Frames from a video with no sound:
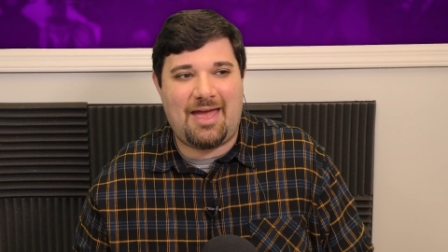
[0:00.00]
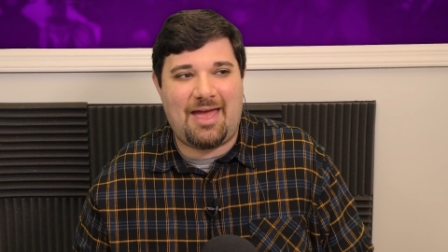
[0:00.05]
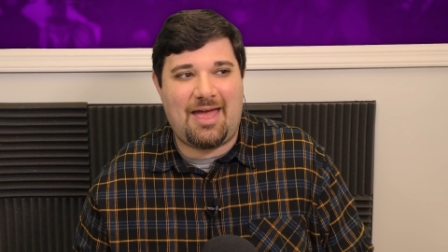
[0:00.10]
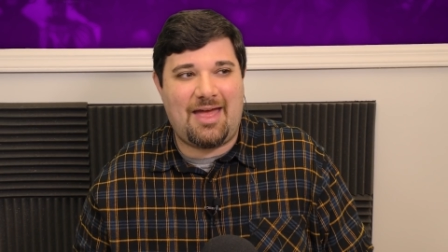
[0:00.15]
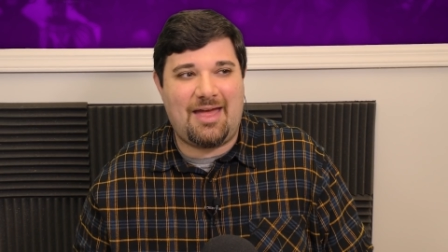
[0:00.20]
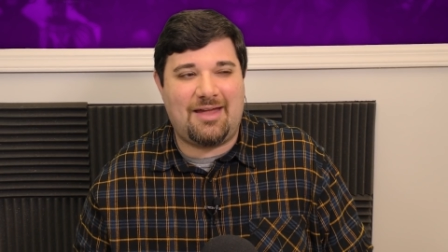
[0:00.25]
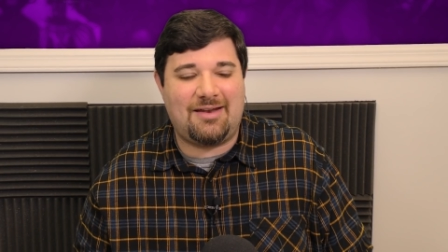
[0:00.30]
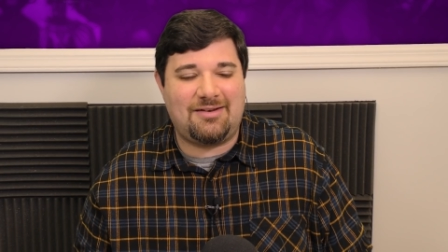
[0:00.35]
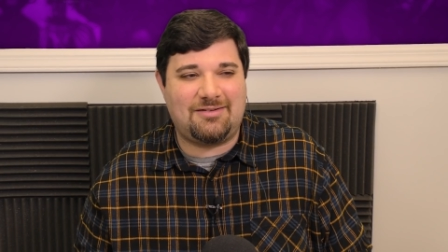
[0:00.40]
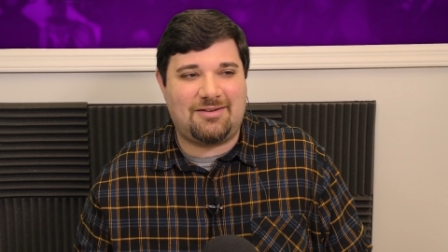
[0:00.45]

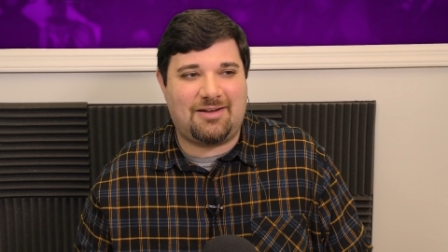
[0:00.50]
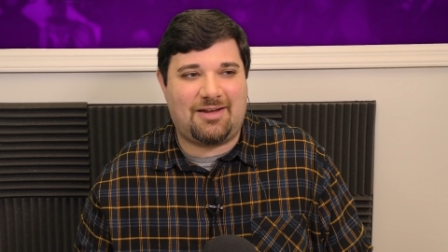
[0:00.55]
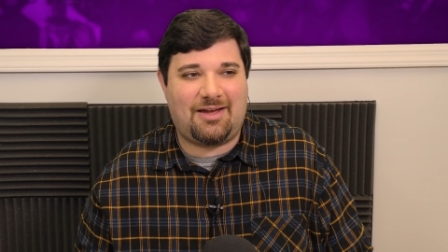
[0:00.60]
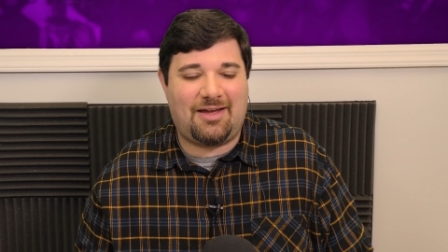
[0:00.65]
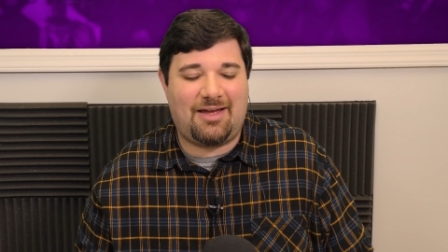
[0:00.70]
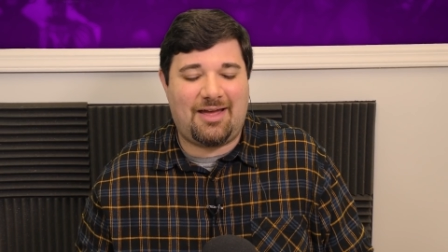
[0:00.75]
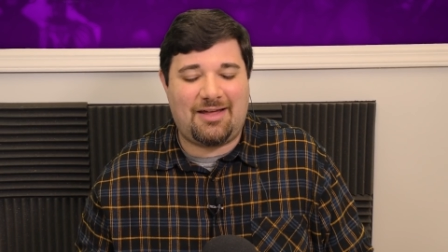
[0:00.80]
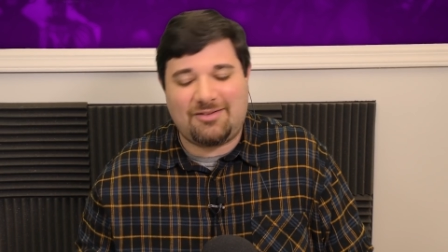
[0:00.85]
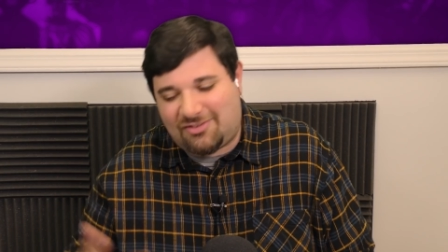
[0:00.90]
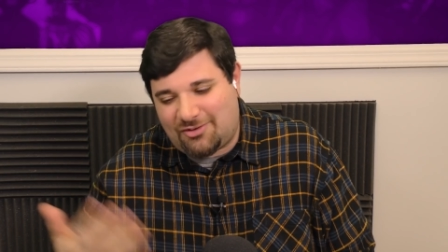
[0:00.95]
And
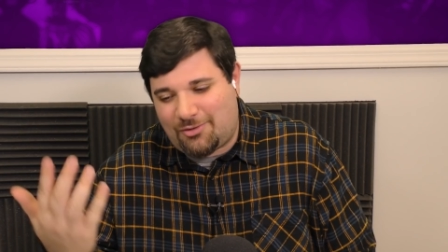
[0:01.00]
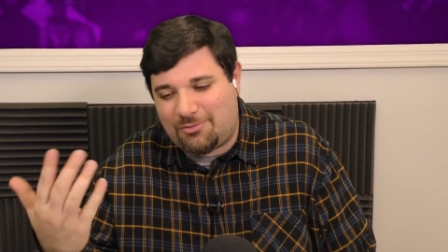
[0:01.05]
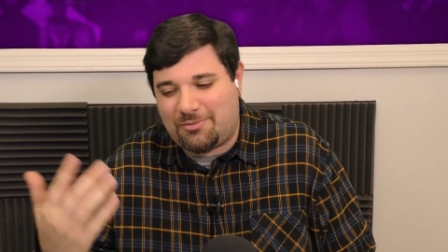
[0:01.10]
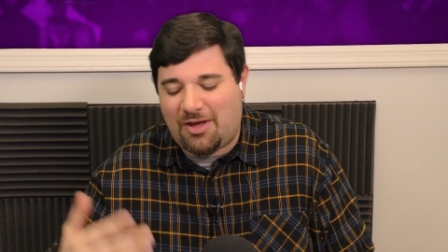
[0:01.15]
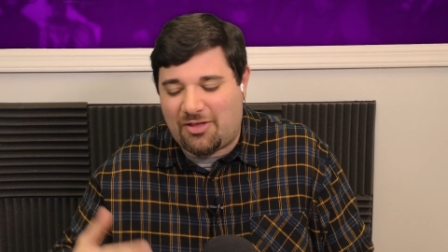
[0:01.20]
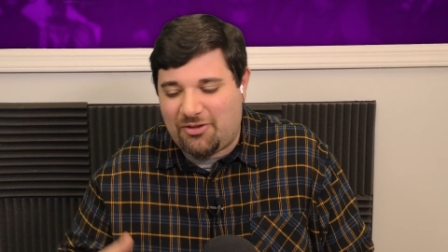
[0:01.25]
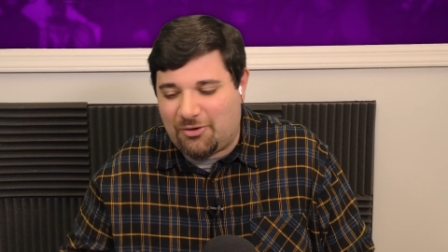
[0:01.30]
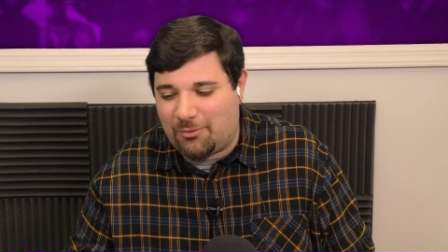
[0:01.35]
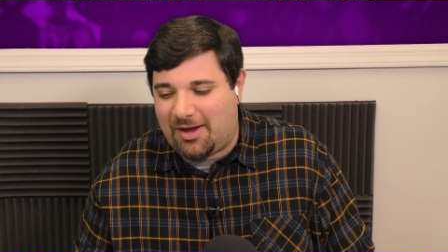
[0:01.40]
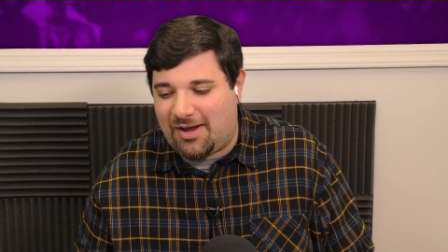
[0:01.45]
so
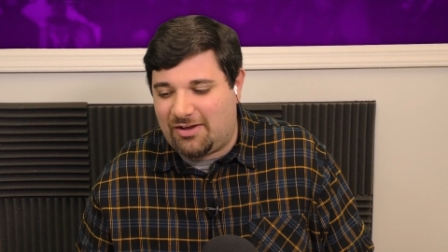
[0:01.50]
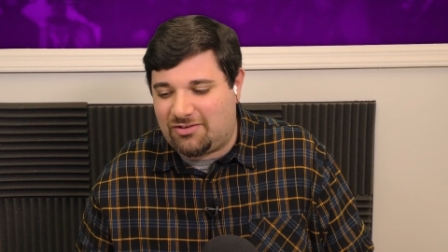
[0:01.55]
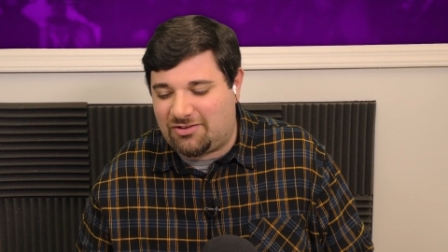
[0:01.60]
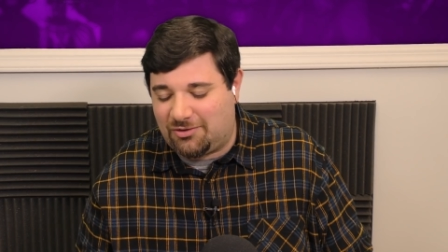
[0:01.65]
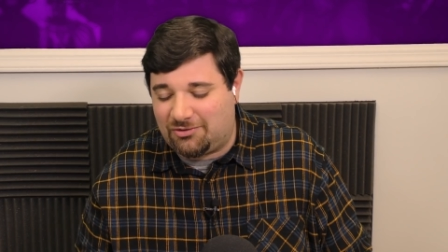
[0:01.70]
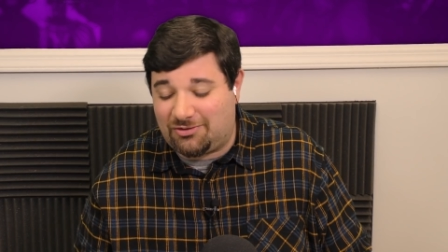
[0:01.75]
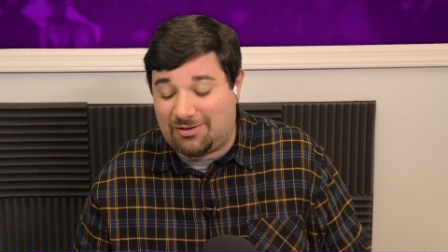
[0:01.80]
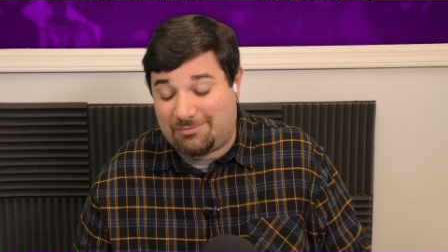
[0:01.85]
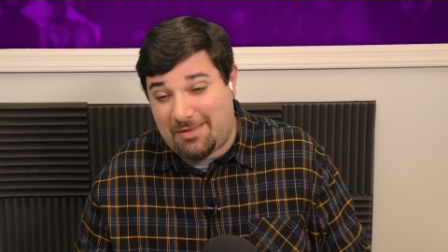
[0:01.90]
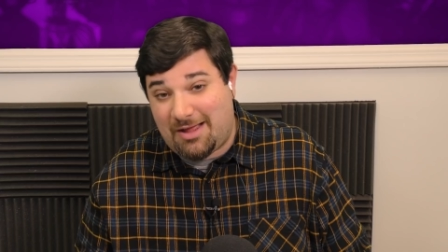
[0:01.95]
otherwise
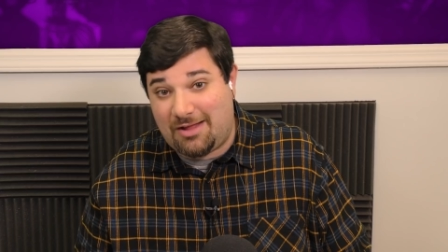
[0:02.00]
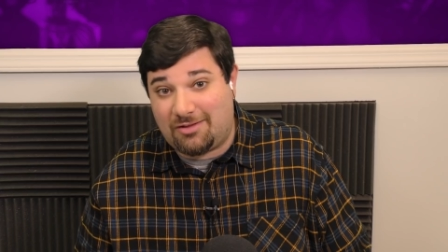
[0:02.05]
I was like,